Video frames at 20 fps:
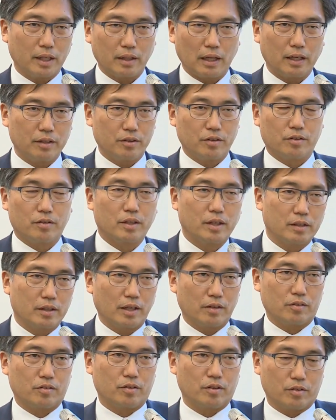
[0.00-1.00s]
I, I, just think
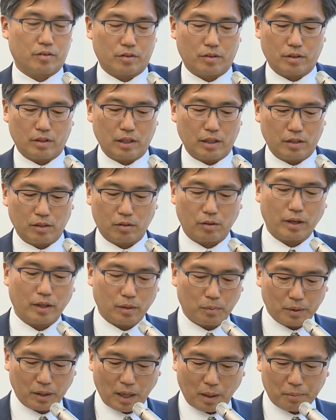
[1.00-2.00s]
that's just an
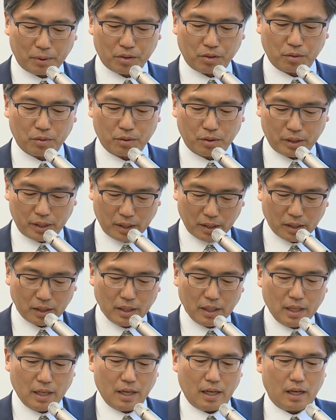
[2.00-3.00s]
incredible opportunity,
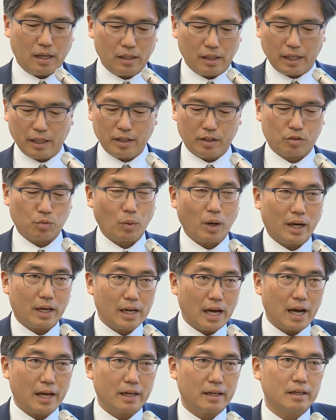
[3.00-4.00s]
uh, and it's
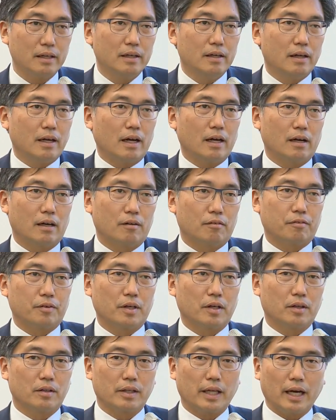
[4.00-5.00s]
why I uh,
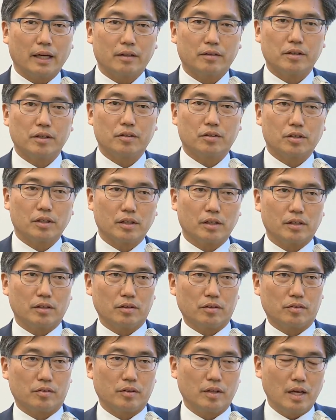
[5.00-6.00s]
feel that teaching
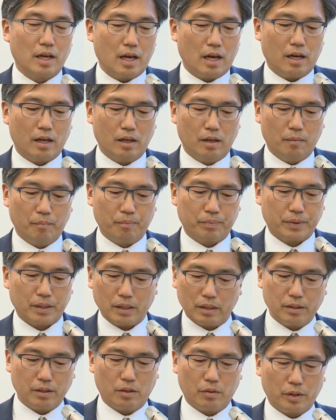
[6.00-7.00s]
is um,
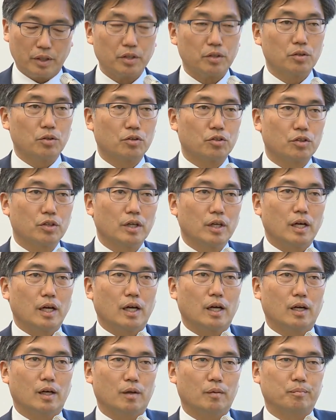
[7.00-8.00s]
you know a huge
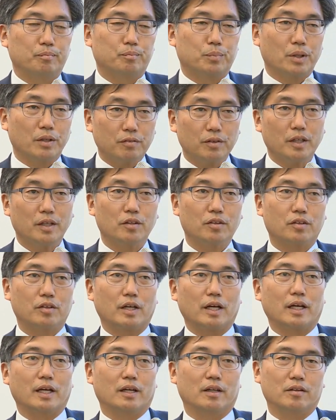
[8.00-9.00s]
um, privilege privilege
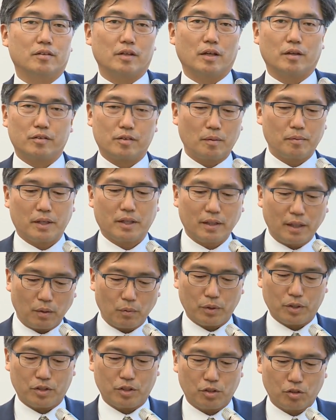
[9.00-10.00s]
and uh, something that
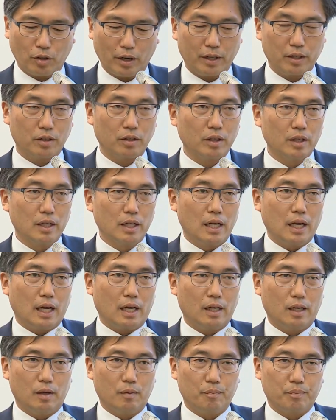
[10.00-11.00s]
we should try to
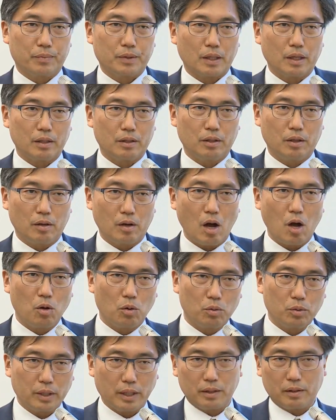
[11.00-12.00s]
um, you know
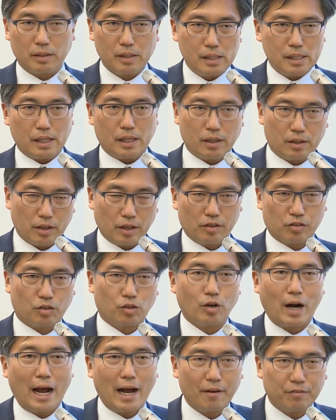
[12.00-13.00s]
hone and uh, as
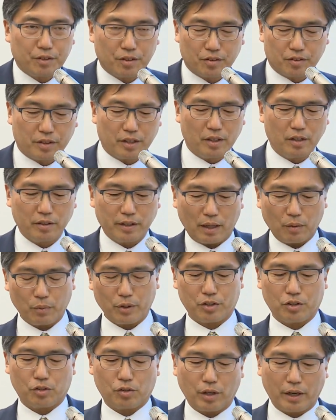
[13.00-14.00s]
craft a skill that
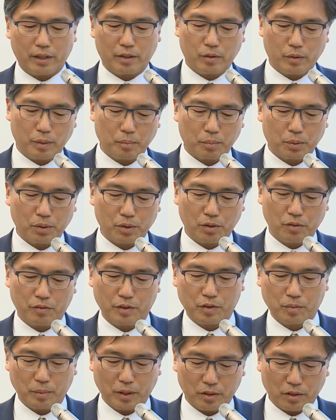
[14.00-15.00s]
we should try to improve
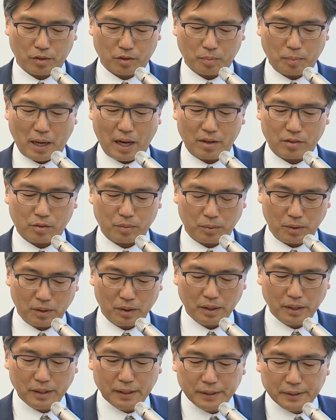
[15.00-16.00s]
as much as
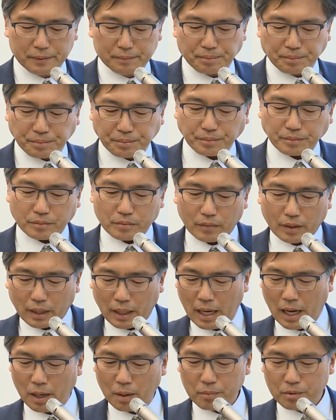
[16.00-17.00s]
possible.
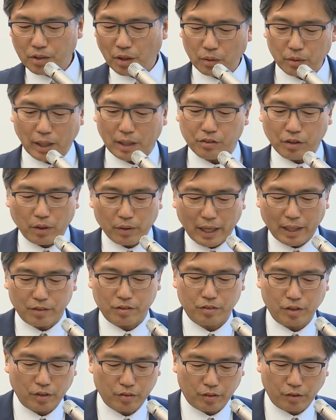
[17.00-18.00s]
Um, so, th so
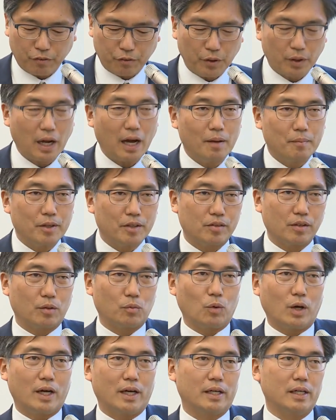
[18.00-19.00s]
that's just a few comments
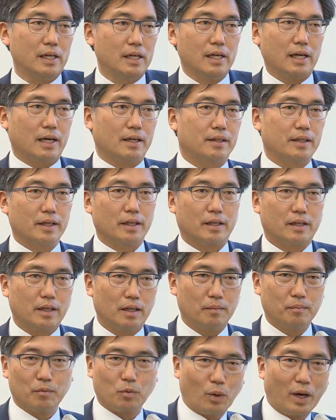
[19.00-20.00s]
on why I think
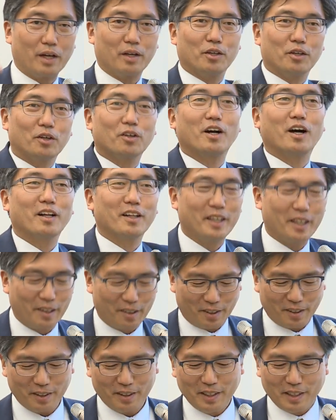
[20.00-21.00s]
um, why you're all
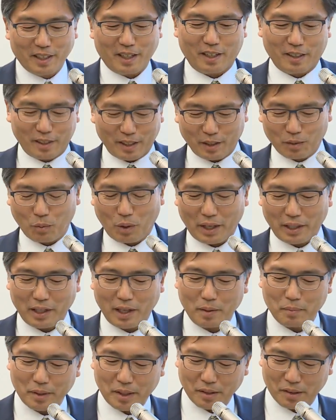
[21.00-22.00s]
here uh, and why
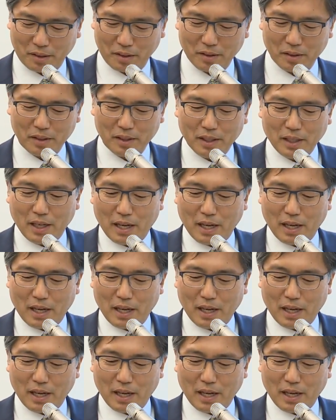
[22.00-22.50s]
I'm here.